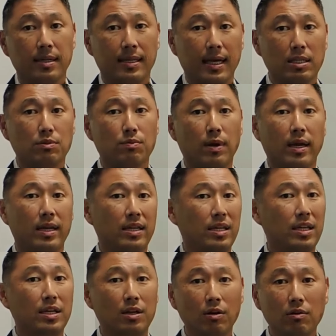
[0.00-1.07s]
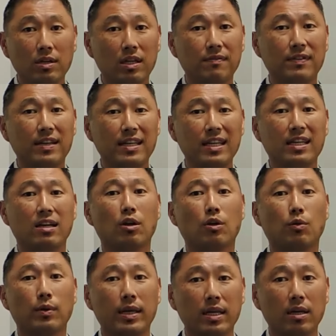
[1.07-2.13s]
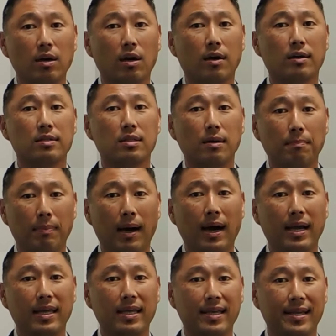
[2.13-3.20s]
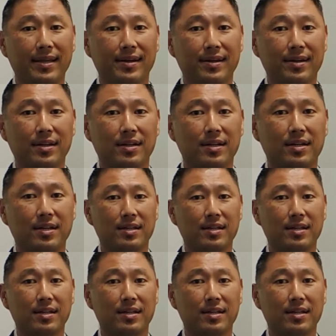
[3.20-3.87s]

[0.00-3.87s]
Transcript: That's right, you don't even need a green card to buy here.